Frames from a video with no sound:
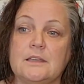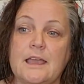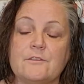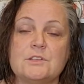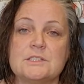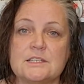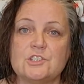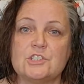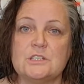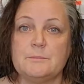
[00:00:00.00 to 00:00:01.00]
Ever
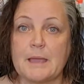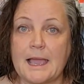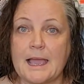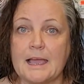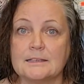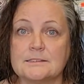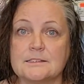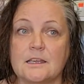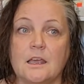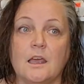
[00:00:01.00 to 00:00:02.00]
since she
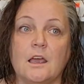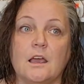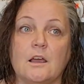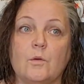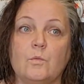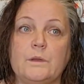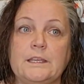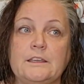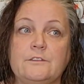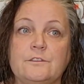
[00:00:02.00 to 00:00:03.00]
passed,
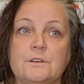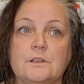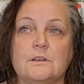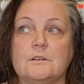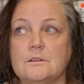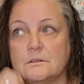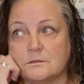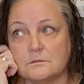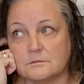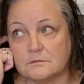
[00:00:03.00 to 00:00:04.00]
we've
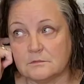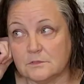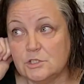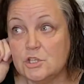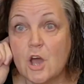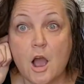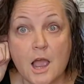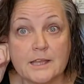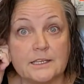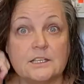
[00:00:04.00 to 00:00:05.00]

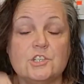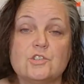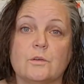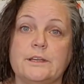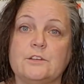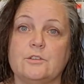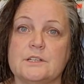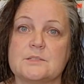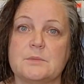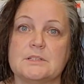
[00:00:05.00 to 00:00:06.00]
not enjoyed
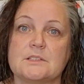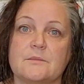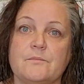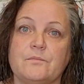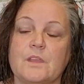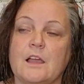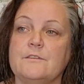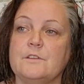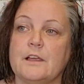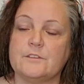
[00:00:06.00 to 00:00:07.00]
Christmas.
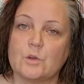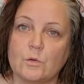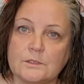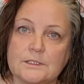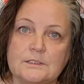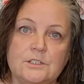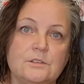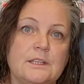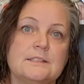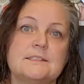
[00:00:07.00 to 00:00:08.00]
I've told you
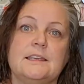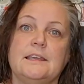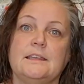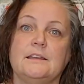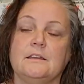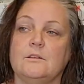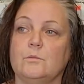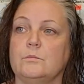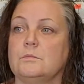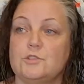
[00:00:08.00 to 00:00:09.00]
this in,
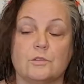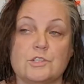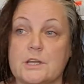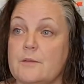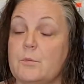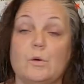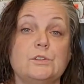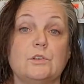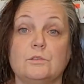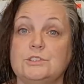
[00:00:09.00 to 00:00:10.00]
George and I both
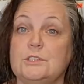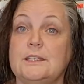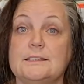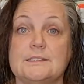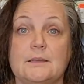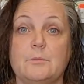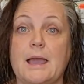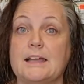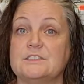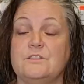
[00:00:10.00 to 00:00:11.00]
told you this in
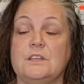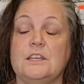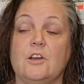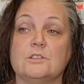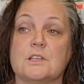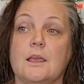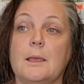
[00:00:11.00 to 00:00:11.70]
past videos.